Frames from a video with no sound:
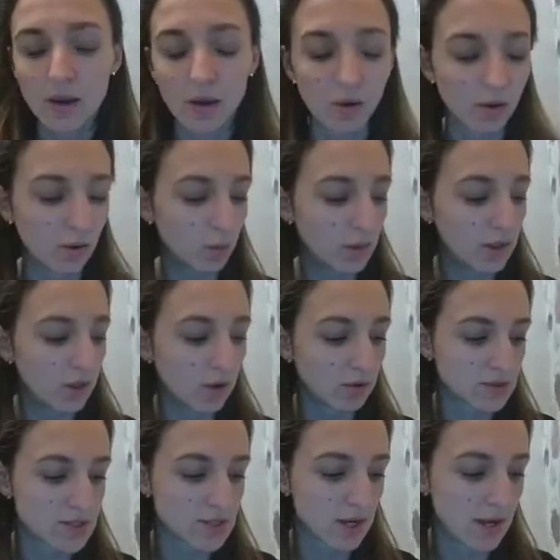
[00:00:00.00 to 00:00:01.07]
Uh, we
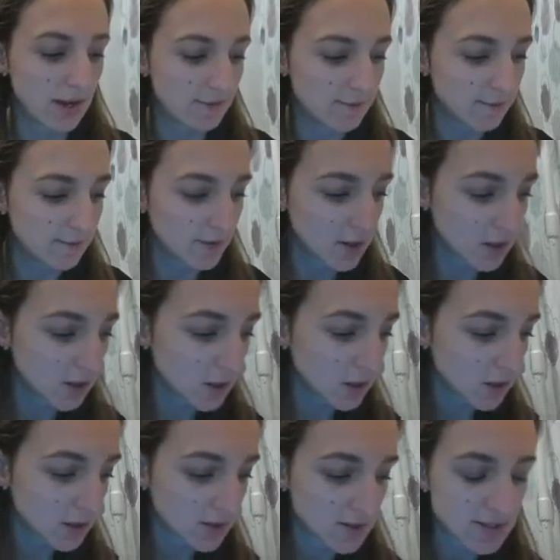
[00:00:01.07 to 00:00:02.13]
also have
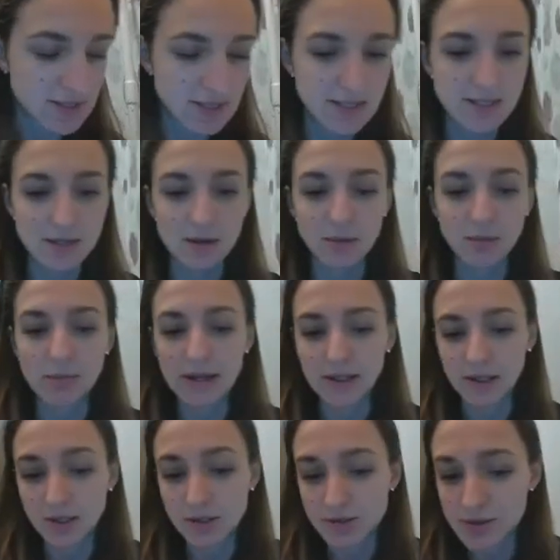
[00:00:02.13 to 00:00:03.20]
uh,
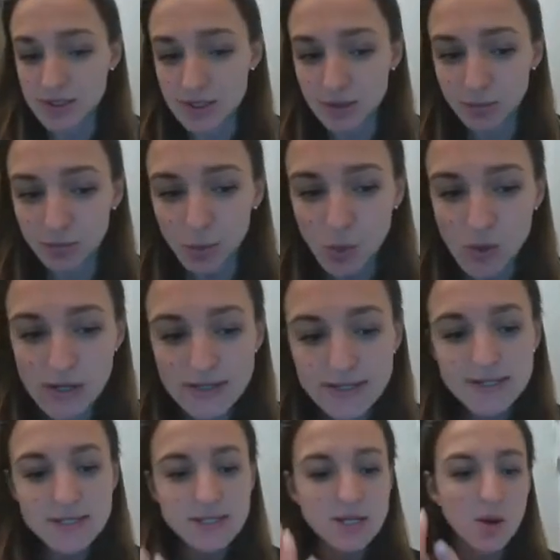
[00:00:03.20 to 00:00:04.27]
many interesting posts.